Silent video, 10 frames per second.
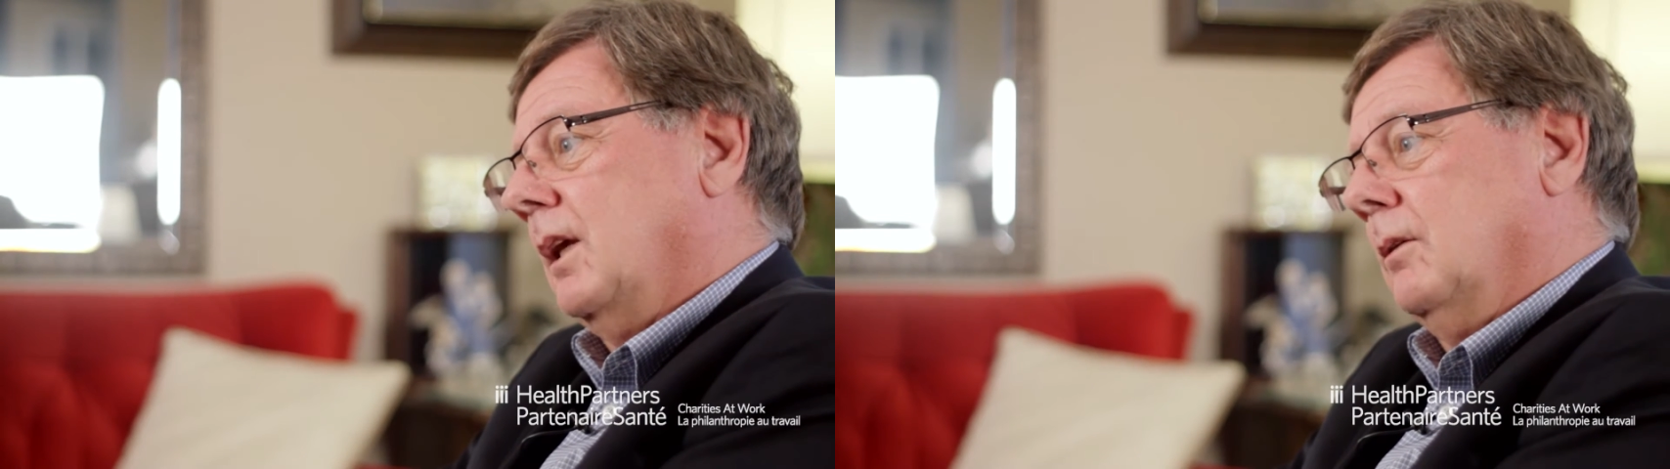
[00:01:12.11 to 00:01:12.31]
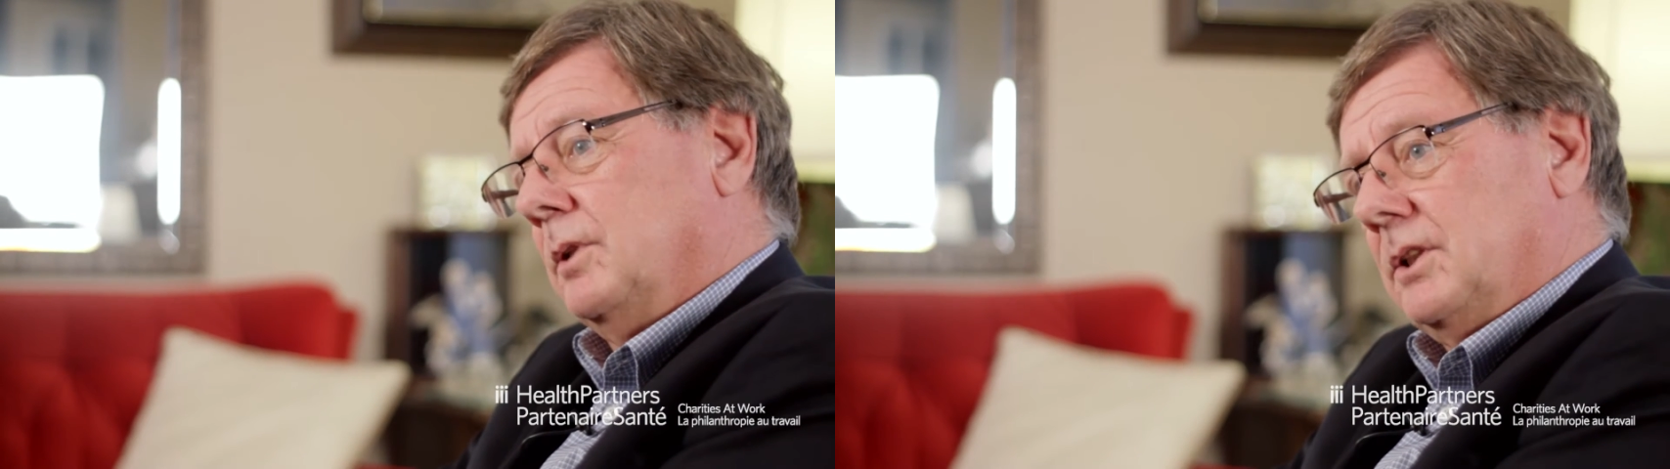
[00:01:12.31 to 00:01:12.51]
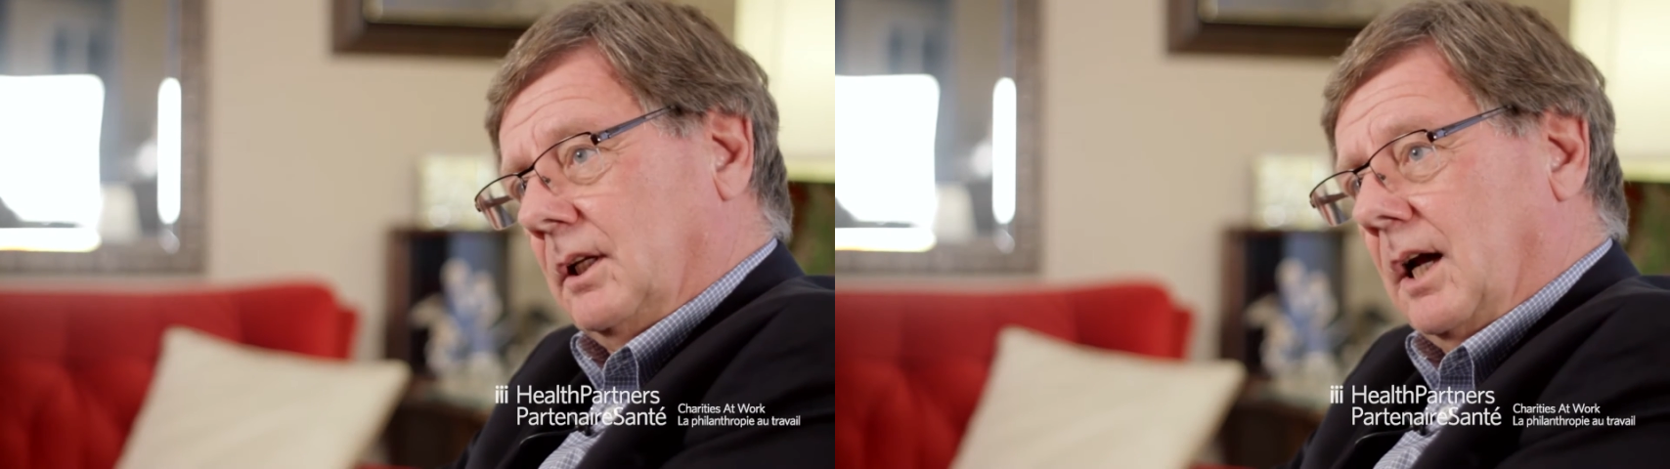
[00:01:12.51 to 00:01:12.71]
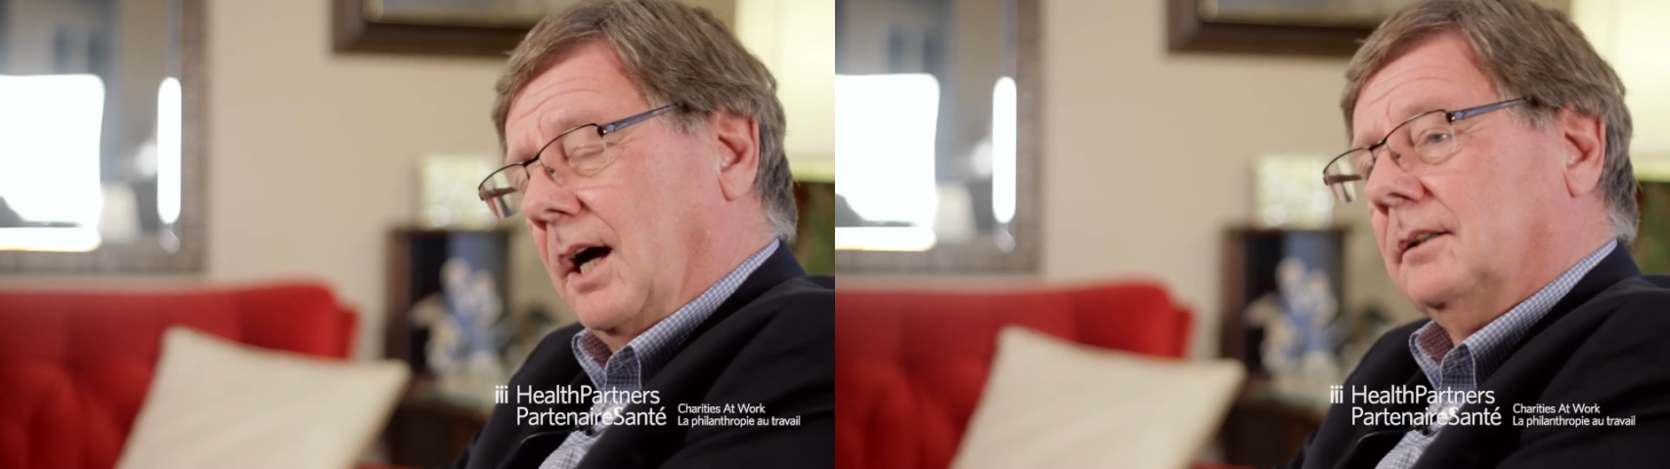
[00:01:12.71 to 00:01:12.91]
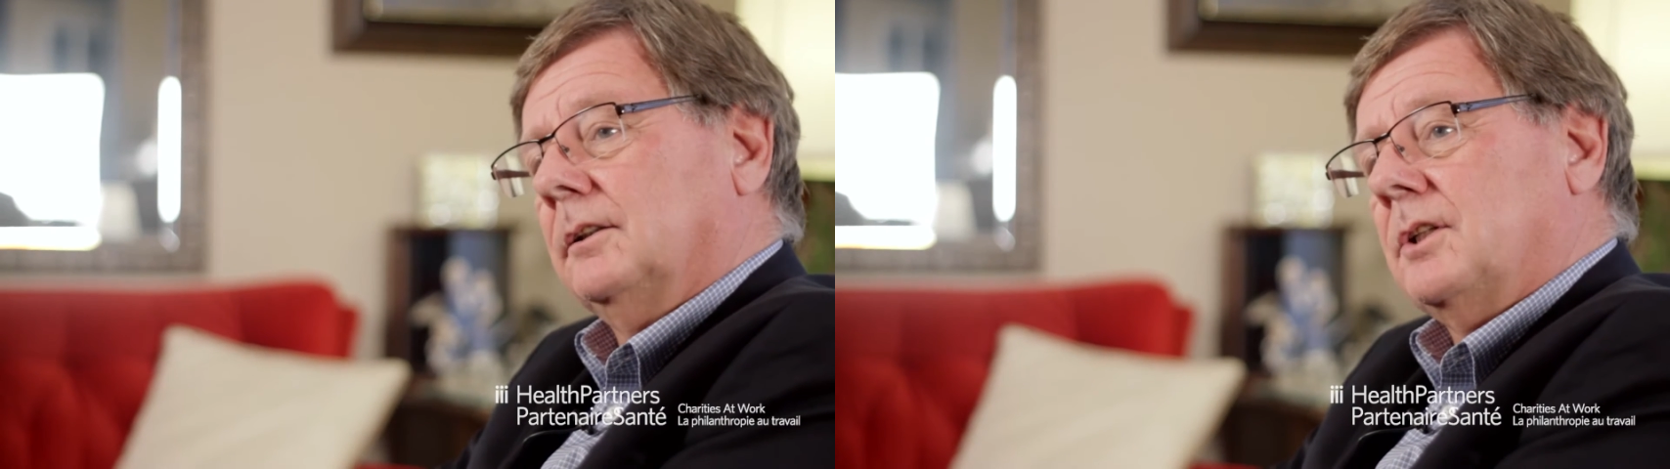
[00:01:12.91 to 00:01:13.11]
It was the
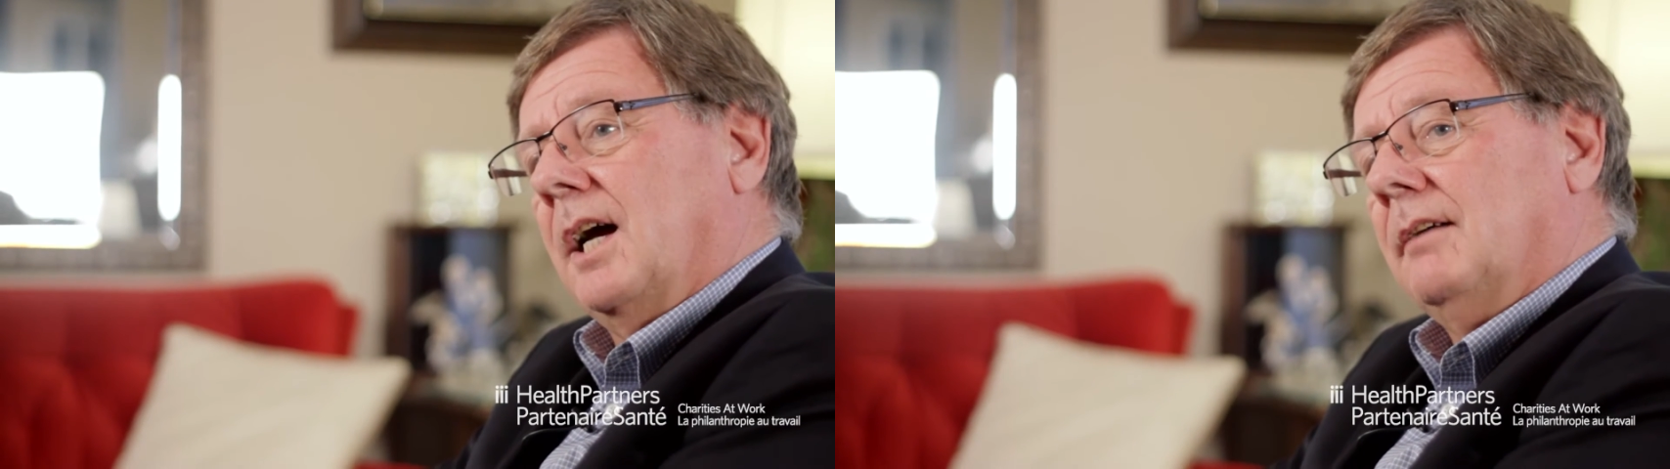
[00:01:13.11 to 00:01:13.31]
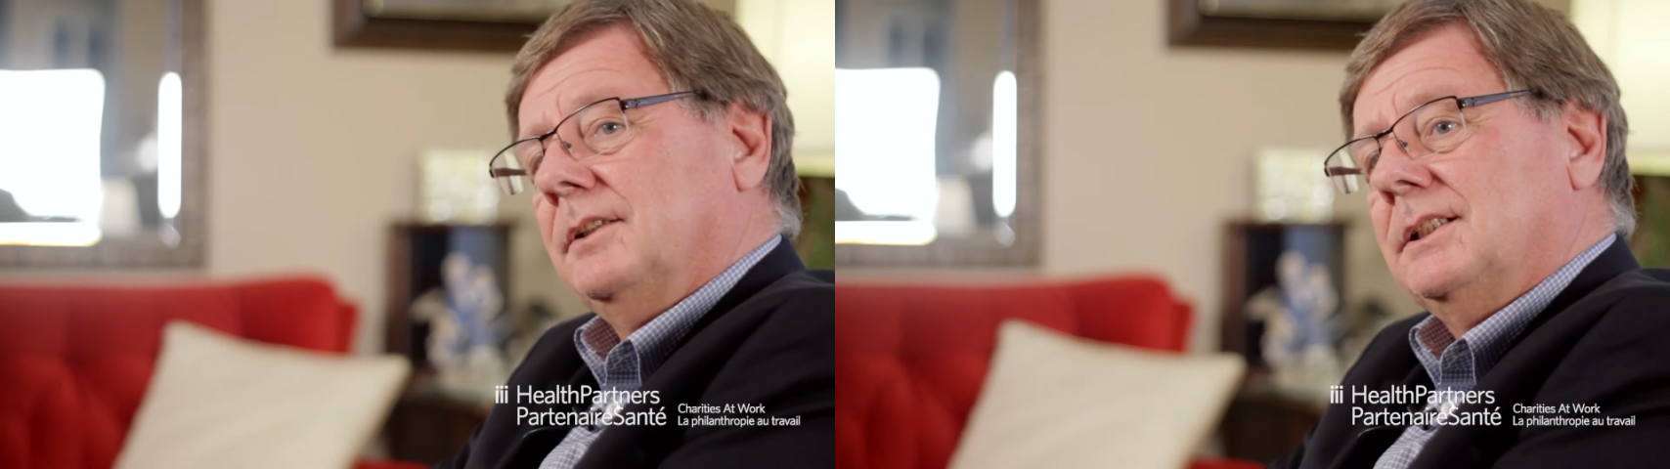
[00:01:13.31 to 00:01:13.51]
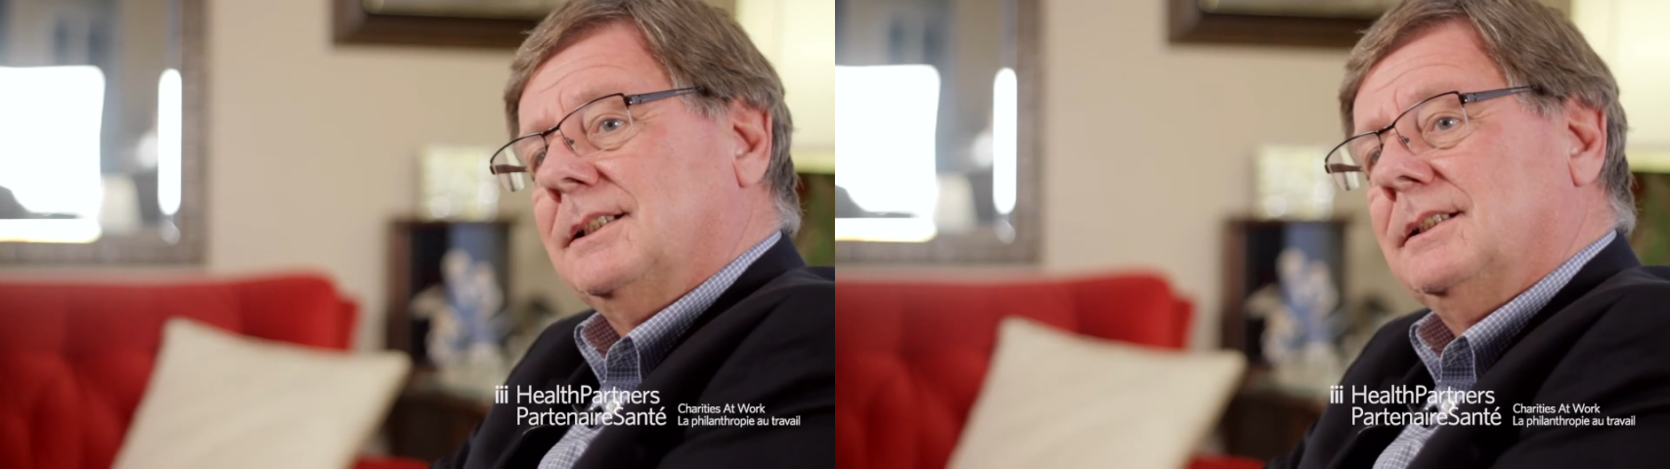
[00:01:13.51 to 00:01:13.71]
doctor's office.